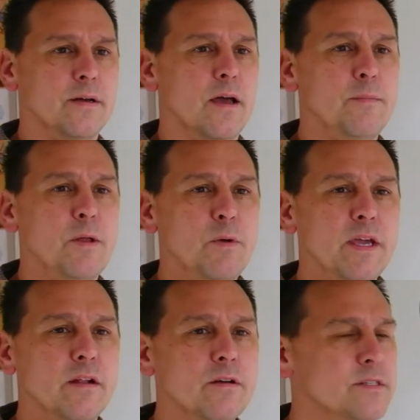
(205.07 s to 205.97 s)
I mean, we
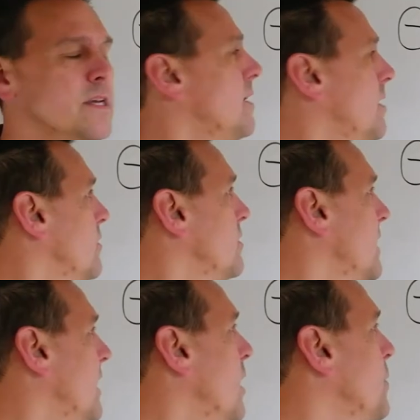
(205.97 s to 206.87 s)
can all see that it looks
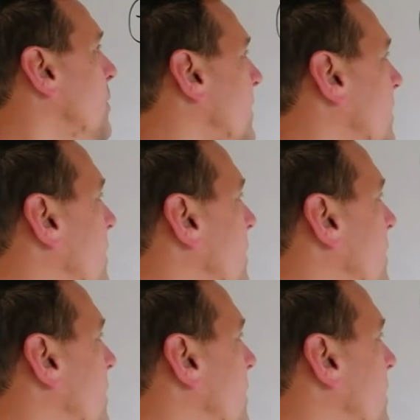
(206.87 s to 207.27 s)
like gobbledygook,